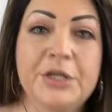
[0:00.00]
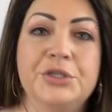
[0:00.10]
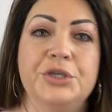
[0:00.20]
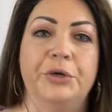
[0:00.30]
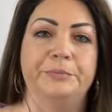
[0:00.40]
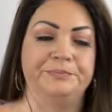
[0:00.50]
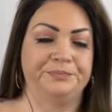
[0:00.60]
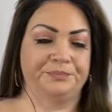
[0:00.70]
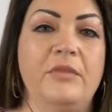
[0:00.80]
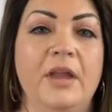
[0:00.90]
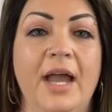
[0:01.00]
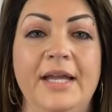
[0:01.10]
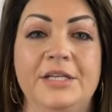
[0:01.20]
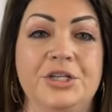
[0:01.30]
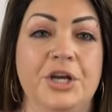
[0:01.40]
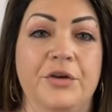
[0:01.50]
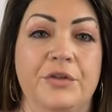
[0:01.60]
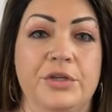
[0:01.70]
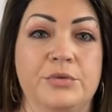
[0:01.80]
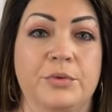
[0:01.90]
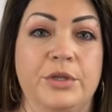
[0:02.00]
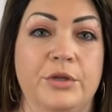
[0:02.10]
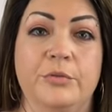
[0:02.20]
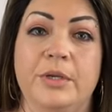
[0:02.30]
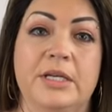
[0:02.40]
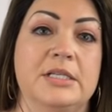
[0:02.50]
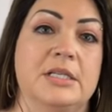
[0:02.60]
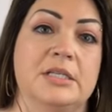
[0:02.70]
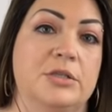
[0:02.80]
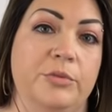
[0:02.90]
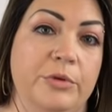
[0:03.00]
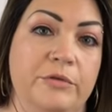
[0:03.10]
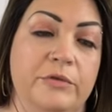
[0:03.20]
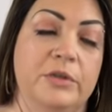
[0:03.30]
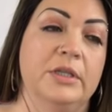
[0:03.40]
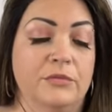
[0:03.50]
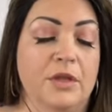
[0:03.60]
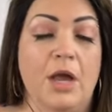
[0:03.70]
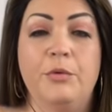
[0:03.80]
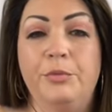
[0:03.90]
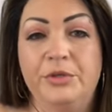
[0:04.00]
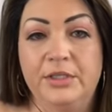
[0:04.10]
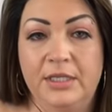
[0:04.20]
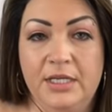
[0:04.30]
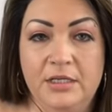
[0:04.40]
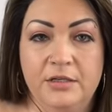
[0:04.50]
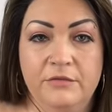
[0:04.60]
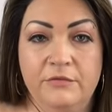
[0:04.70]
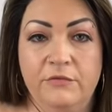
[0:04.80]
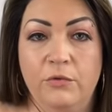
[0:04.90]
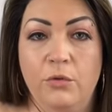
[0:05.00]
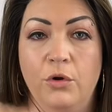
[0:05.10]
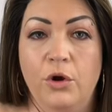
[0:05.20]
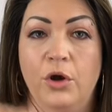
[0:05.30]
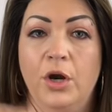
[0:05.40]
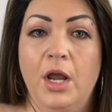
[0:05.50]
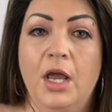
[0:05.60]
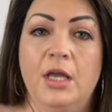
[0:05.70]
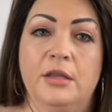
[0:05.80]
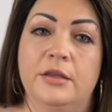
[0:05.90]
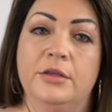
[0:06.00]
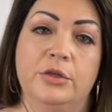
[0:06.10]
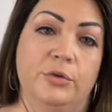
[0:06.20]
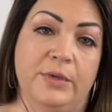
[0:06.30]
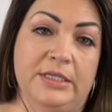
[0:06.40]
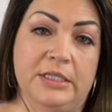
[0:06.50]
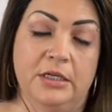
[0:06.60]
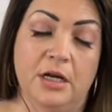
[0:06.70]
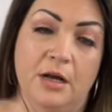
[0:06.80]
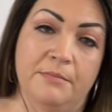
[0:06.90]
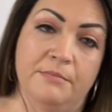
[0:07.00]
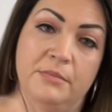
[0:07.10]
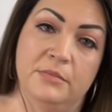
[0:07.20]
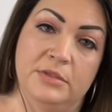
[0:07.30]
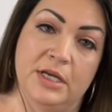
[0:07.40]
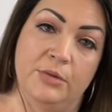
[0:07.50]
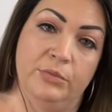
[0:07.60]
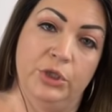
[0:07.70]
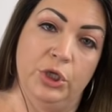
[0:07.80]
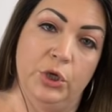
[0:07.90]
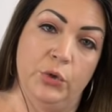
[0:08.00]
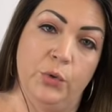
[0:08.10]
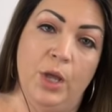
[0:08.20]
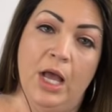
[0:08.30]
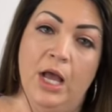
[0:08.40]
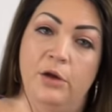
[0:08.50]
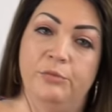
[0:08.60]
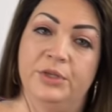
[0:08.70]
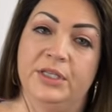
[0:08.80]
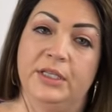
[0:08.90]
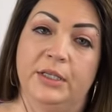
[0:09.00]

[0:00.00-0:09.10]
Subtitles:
So I had to share this with you because it is so beautiful. I will put the link for the uniwigs.com down below. I'll put